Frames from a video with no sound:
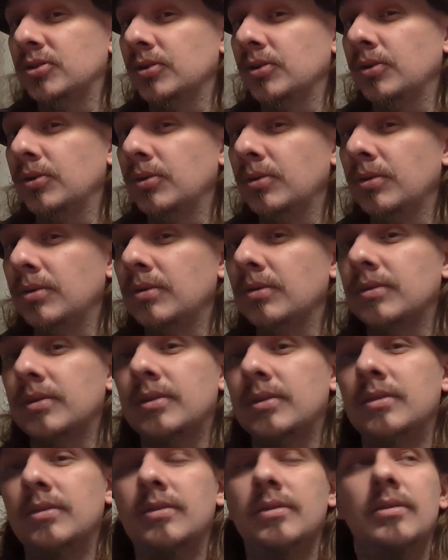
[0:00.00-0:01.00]

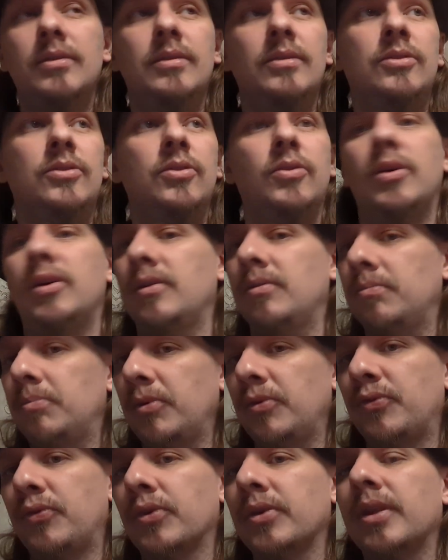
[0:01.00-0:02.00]
to it
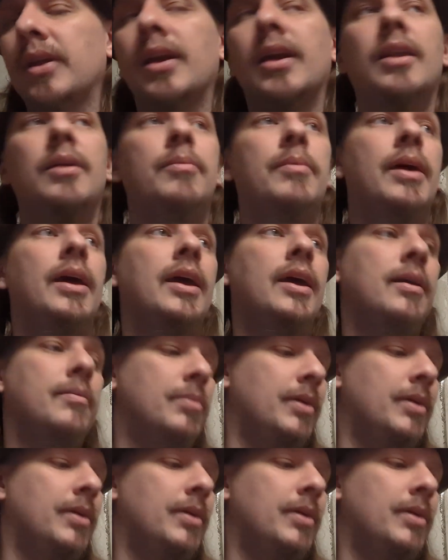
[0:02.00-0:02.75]
before the anime.